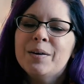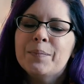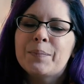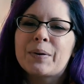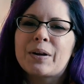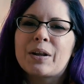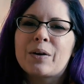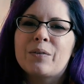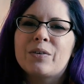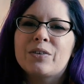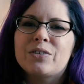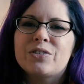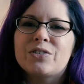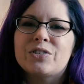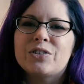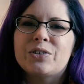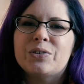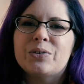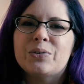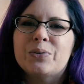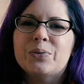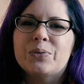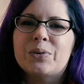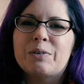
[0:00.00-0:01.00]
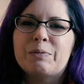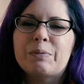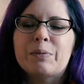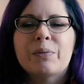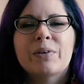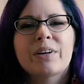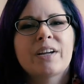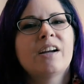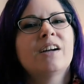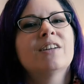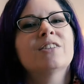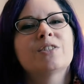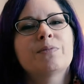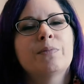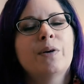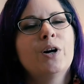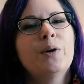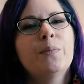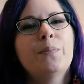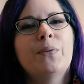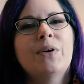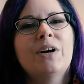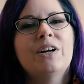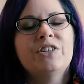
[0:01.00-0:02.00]
but I've been working on some
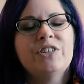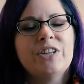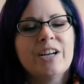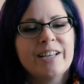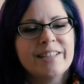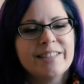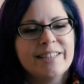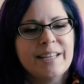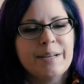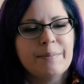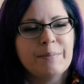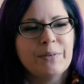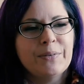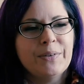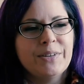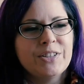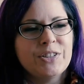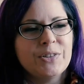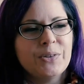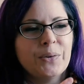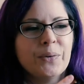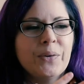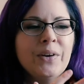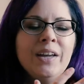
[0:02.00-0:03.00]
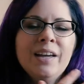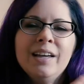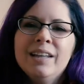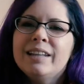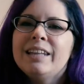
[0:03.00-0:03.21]
art projects and I'm going to